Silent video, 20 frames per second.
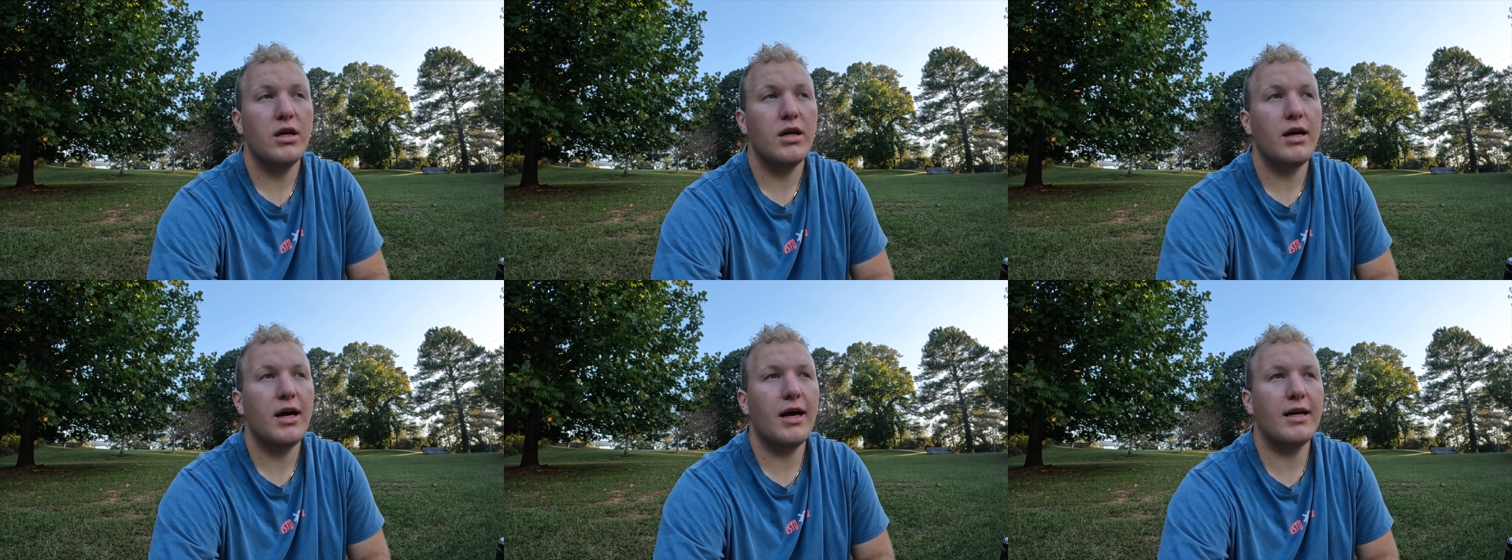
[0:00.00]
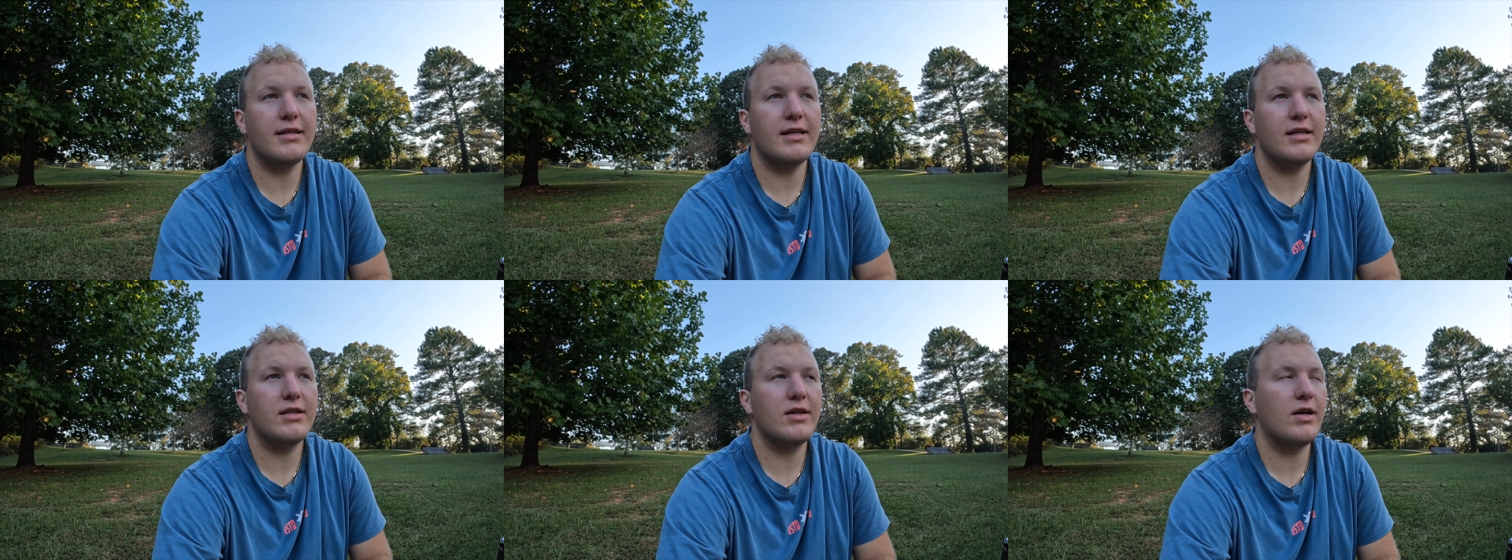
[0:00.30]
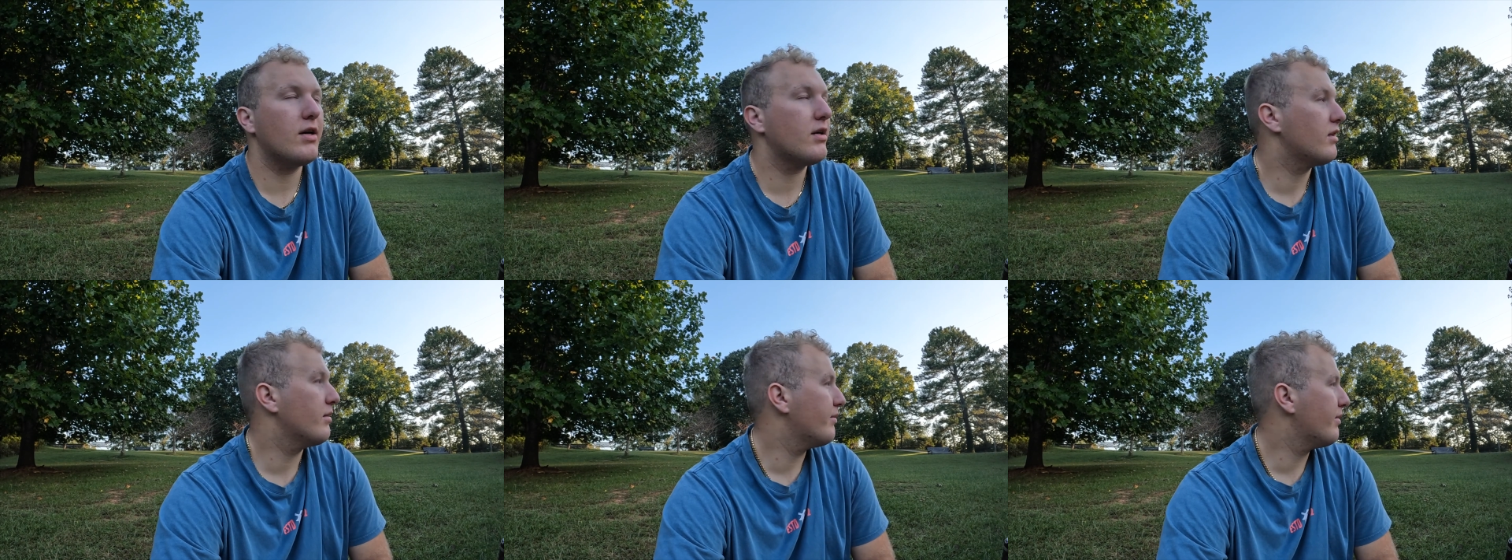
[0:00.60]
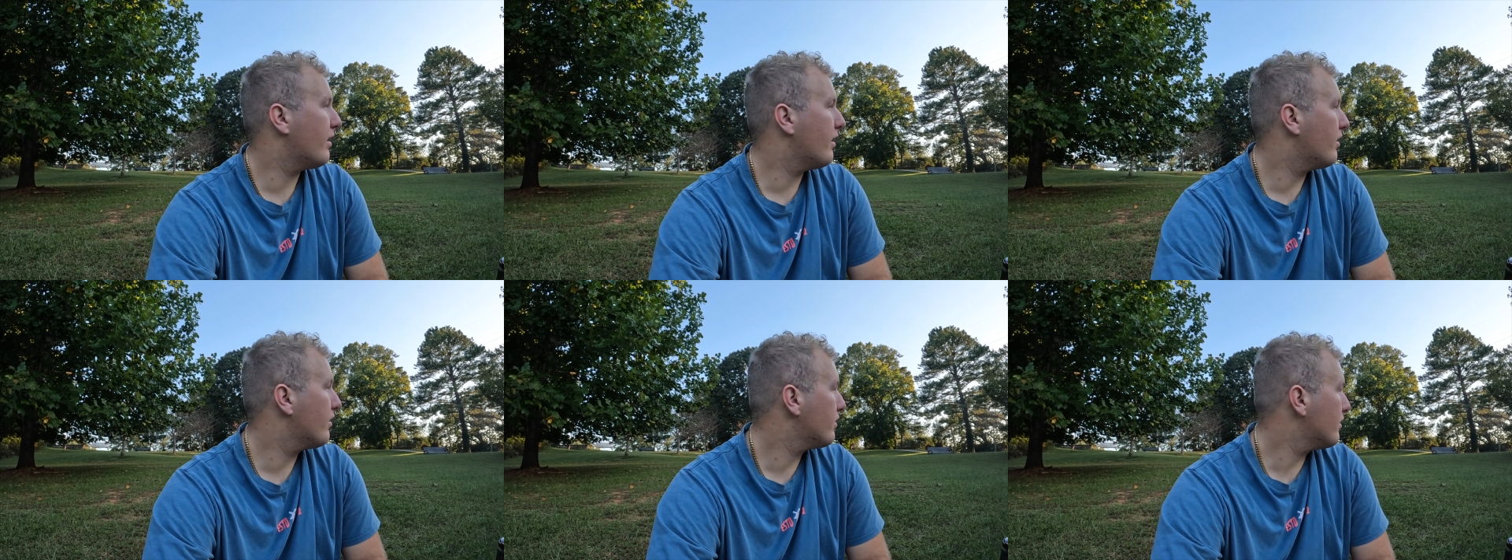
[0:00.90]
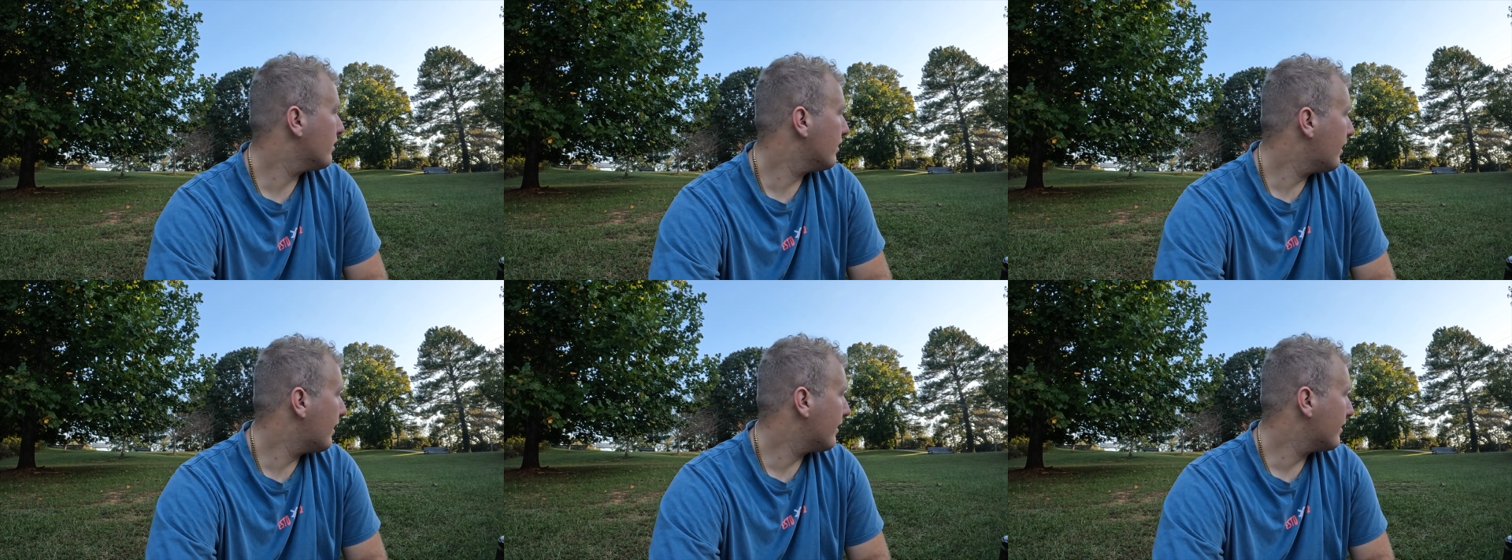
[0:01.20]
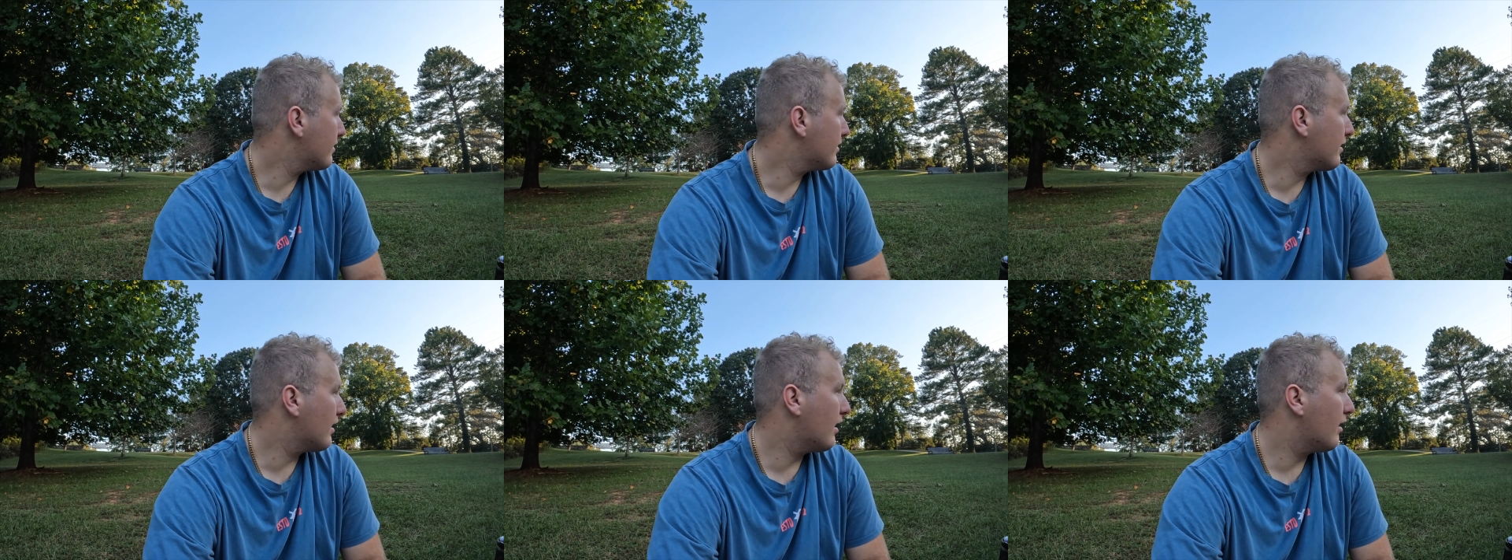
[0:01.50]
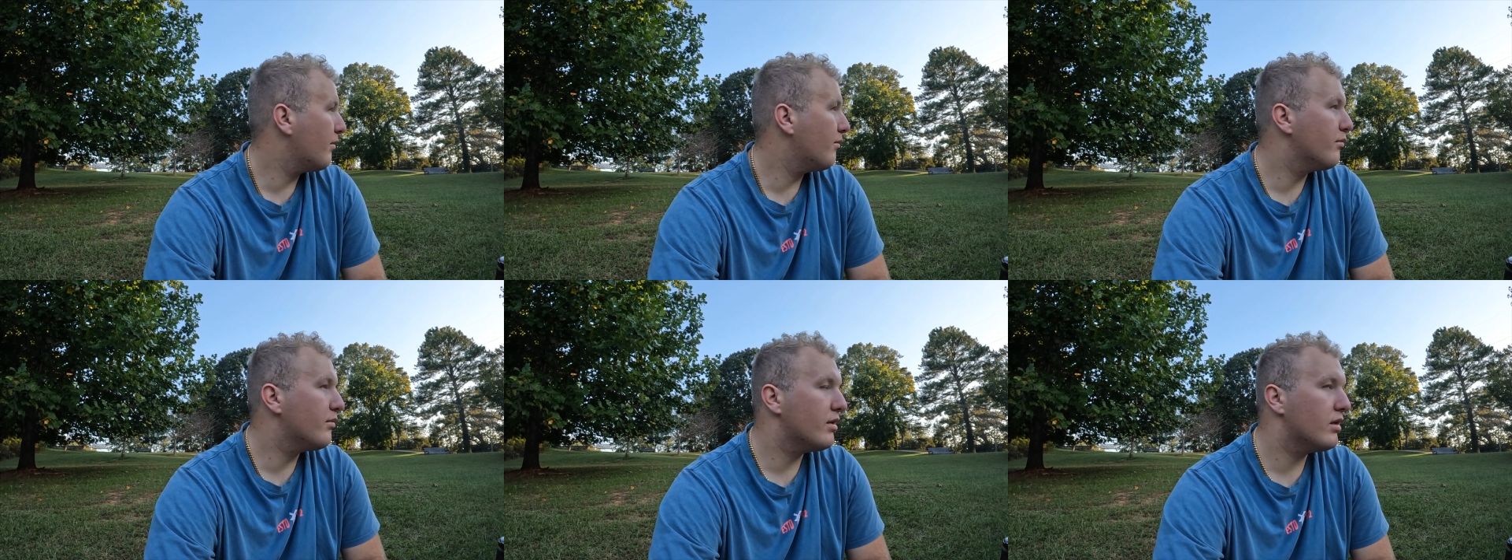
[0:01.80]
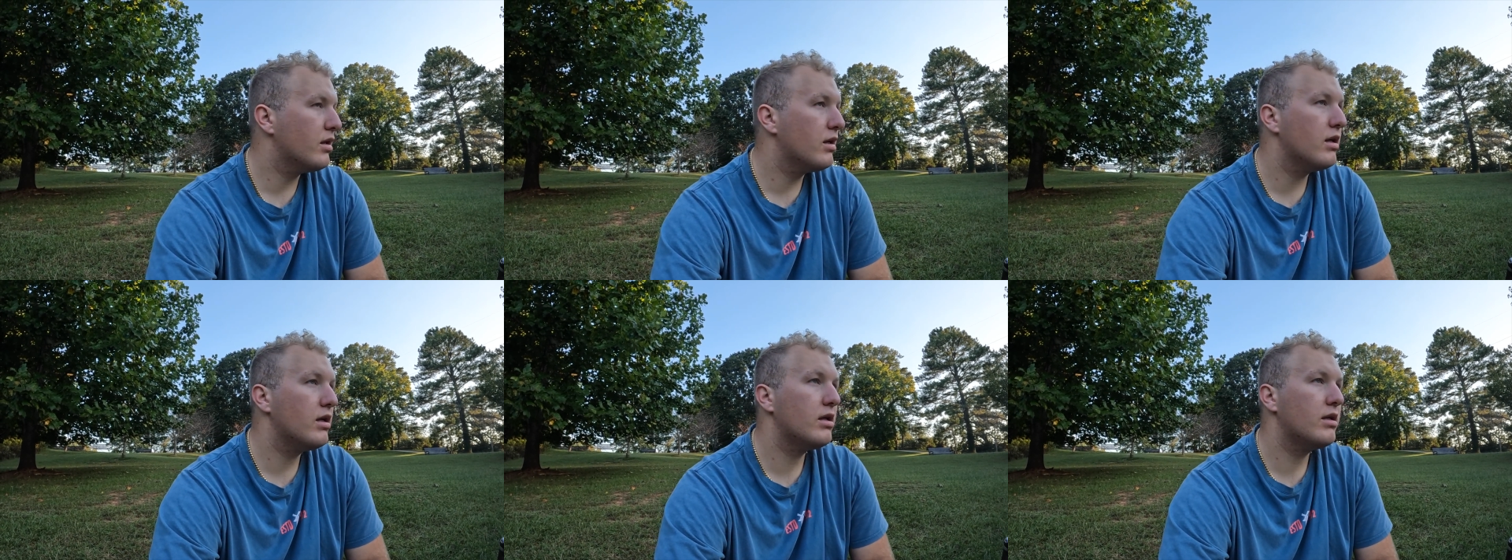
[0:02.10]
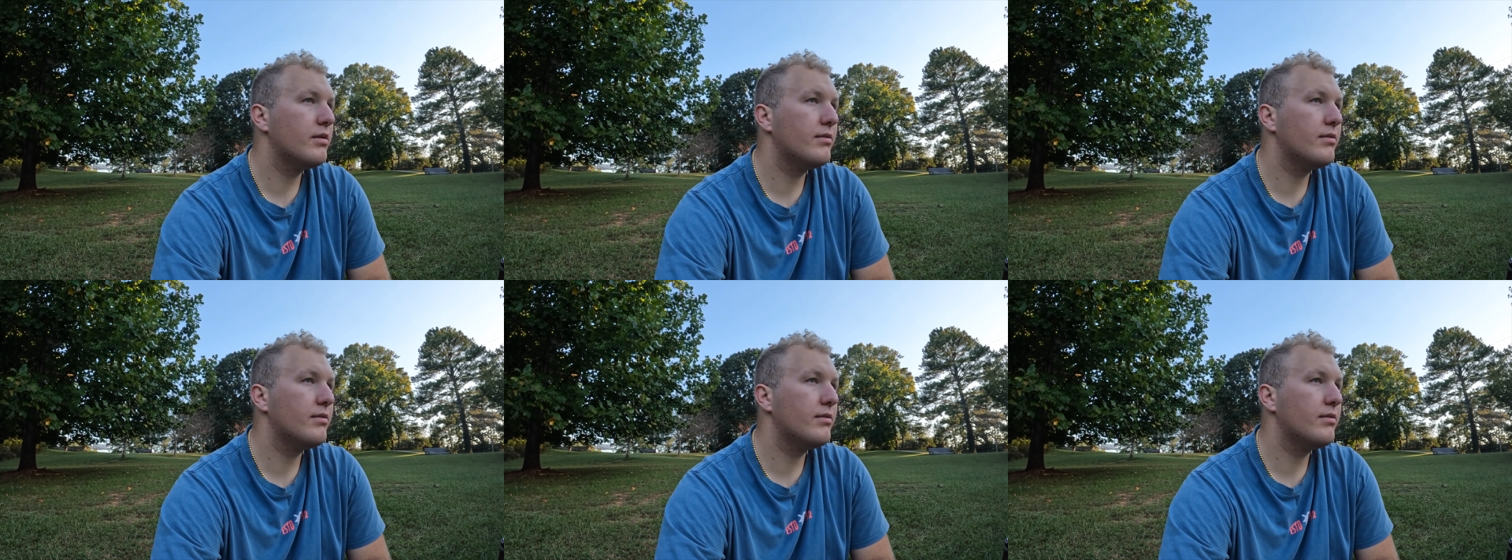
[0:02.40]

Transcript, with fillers: as I talked about the last time, but